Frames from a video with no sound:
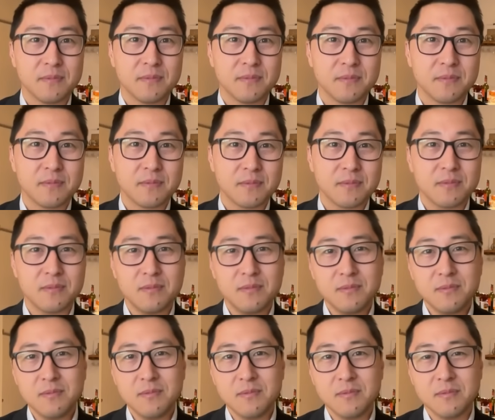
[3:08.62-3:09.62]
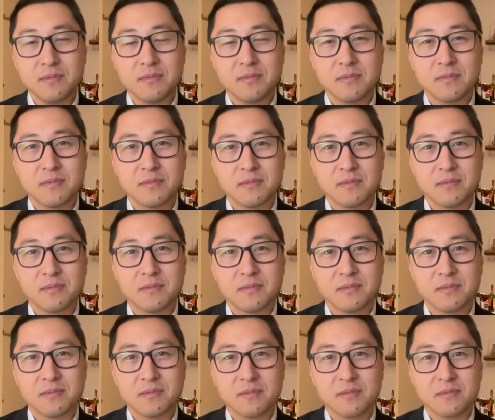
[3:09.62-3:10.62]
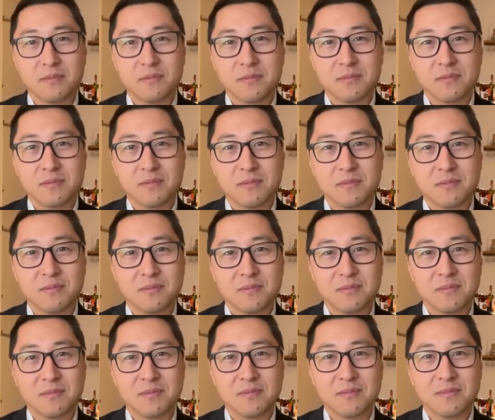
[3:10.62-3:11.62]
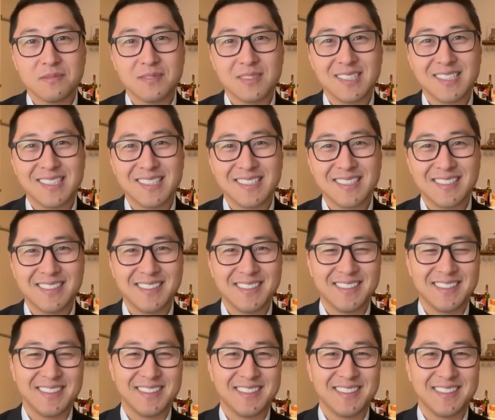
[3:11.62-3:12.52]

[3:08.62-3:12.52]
No words are spoken by the person on screen.